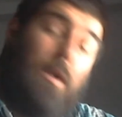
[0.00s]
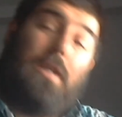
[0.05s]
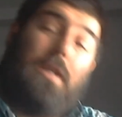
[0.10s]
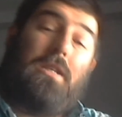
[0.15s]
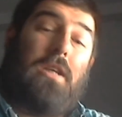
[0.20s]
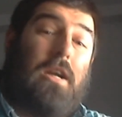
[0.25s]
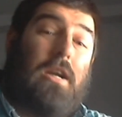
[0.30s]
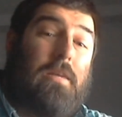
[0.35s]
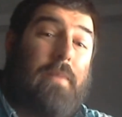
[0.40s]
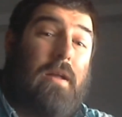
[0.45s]

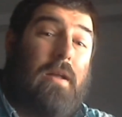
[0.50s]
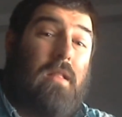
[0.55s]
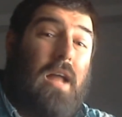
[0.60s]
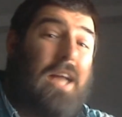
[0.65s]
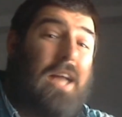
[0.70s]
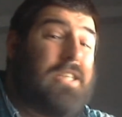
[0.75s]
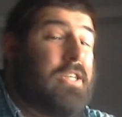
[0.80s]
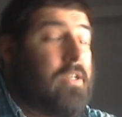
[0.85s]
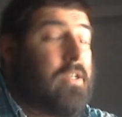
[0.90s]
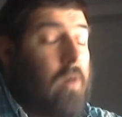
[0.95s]
you want to talk
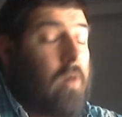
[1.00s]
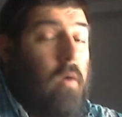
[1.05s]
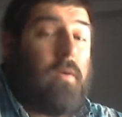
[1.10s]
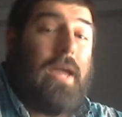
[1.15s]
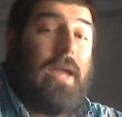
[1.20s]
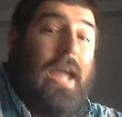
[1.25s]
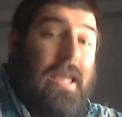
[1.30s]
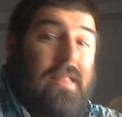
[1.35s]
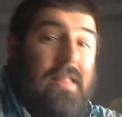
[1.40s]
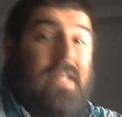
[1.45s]
about
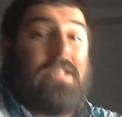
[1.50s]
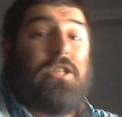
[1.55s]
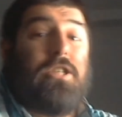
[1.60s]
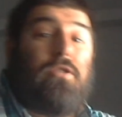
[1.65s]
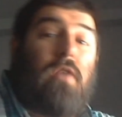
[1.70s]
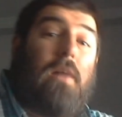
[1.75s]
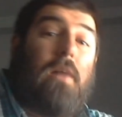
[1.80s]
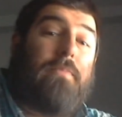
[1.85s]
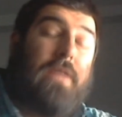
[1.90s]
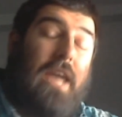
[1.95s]
logic? Okay,
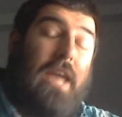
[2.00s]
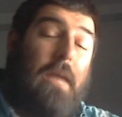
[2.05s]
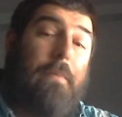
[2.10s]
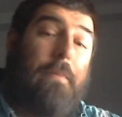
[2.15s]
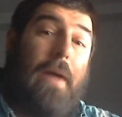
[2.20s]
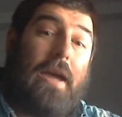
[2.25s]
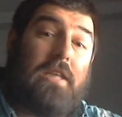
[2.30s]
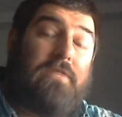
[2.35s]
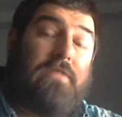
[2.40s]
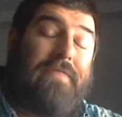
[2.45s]
let's
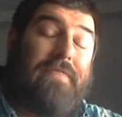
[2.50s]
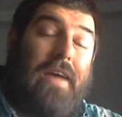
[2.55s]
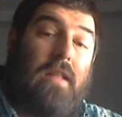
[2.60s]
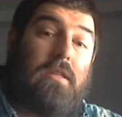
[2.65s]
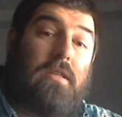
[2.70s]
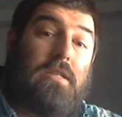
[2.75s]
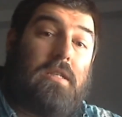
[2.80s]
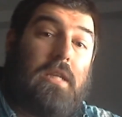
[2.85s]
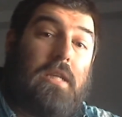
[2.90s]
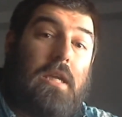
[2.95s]
drop the
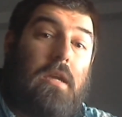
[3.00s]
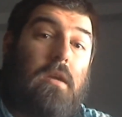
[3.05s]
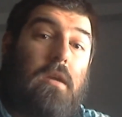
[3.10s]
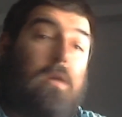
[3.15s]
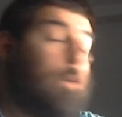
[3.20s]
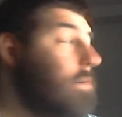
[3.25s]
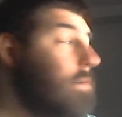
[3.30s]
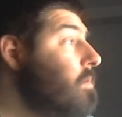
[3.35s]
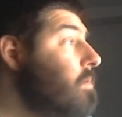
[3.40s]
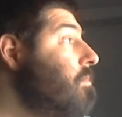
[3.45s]
apex
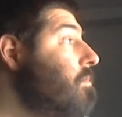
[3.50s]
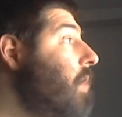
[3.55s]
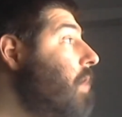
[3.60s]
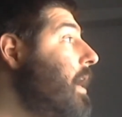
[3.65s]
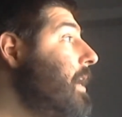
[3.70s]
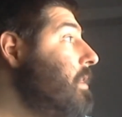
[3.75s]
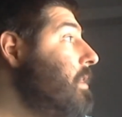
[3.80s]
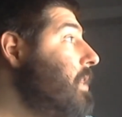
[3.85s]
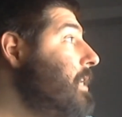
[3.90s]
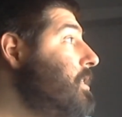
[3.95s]
fallacy,
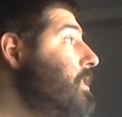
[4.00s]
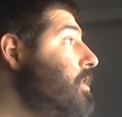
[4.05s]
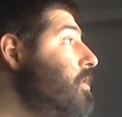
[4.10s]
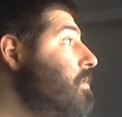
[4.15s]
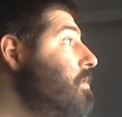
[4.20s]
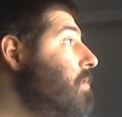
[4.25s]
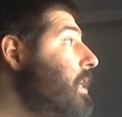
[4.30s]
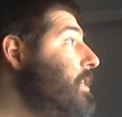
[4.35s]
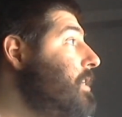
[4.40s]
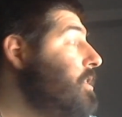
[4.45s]
right?
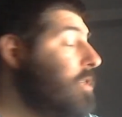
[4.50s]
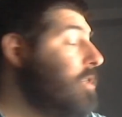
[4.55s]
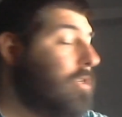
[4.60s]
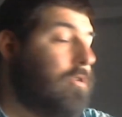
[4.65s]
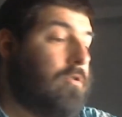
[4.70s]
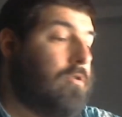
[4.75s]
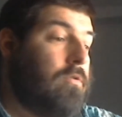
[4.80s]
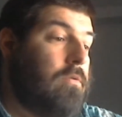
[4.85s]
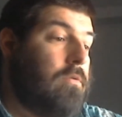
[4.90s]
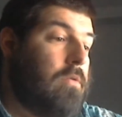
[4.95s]
Let's
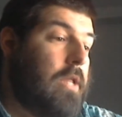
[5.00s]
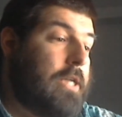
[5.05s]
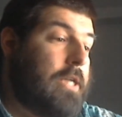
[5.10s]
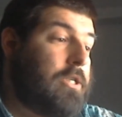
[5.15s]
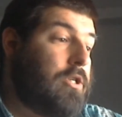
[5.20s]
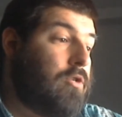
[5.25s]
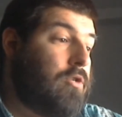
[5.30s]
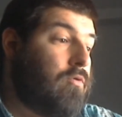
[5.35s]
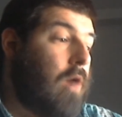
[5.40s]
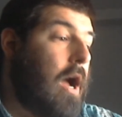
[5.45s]
let's
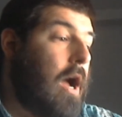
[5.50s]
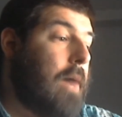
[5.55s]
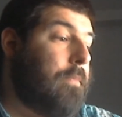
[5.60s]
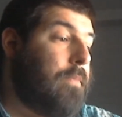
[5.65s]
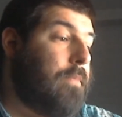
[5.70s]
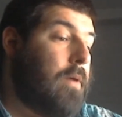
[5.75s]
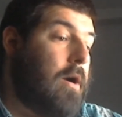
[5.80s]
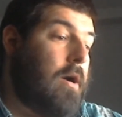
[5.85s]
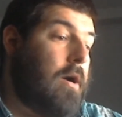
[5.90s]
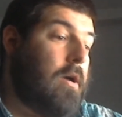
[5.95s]
let's
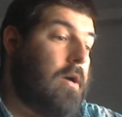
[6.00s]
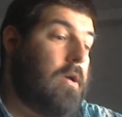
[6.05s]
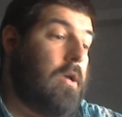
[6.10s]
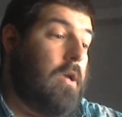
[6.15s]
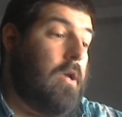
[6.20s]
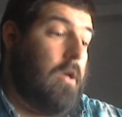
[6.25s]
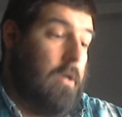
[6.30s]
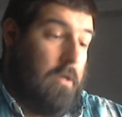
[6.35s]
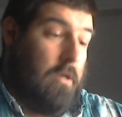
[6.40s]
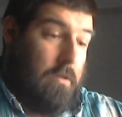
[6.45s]
drop
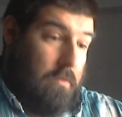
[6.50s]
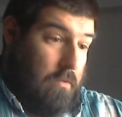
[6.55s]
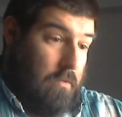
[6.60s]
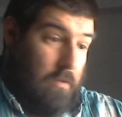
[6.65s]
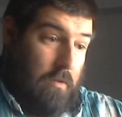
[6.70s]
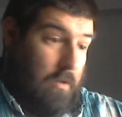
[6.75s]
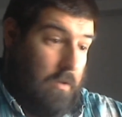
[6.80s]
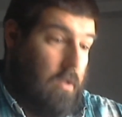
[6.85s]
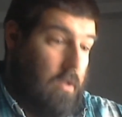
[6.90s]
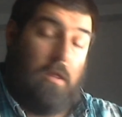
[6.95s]
uh,
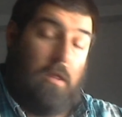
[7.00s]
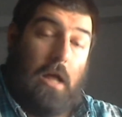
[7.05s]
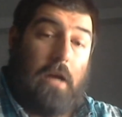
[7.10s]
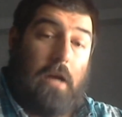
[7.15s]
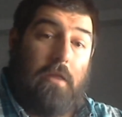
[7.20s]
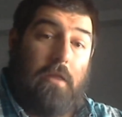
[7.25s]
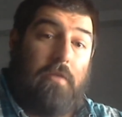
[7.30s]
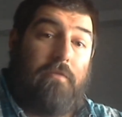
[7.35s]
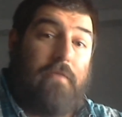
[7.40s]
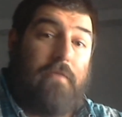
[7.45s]

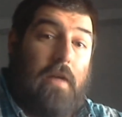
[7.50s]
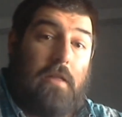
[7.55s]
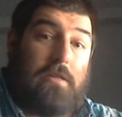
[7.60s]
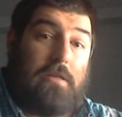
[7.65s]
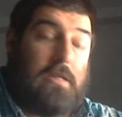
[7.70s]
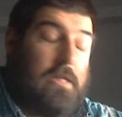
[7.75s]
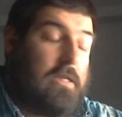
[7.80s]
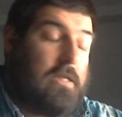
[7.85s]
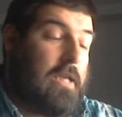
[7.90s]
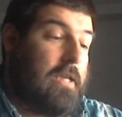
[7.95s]
a lot of the
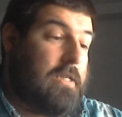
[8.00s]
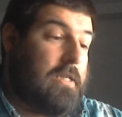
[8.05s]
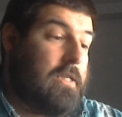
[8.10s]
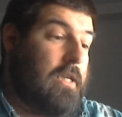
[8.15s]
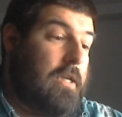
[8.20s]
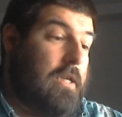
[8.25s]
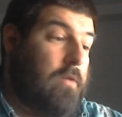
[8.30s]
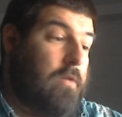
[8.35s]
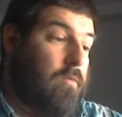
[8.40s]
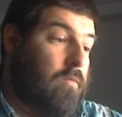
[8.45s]
fallacies
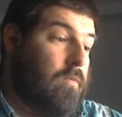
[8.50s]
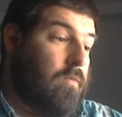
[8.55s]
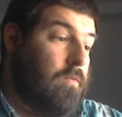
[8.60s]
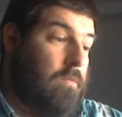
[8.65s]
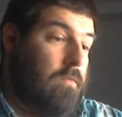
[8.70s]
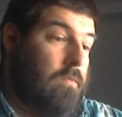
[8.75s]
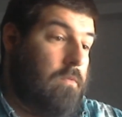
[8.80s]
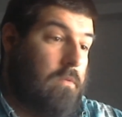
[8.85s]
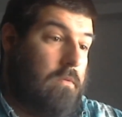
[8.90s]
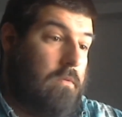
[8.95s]
I see,
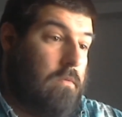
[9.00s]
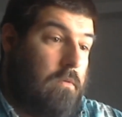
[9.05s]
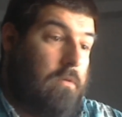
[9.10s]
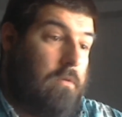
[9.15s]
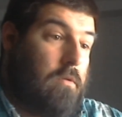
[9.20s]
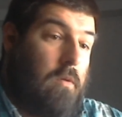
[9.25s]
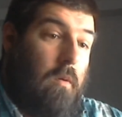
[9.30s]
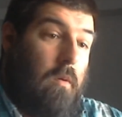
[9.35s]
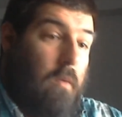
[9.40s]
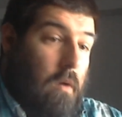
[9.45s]

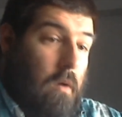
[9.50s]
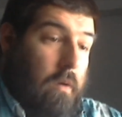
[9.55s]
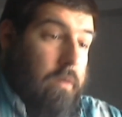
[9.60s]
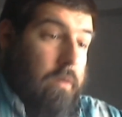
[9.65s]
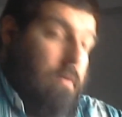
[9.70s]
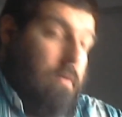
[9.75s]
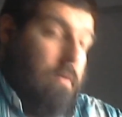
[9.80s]
you know,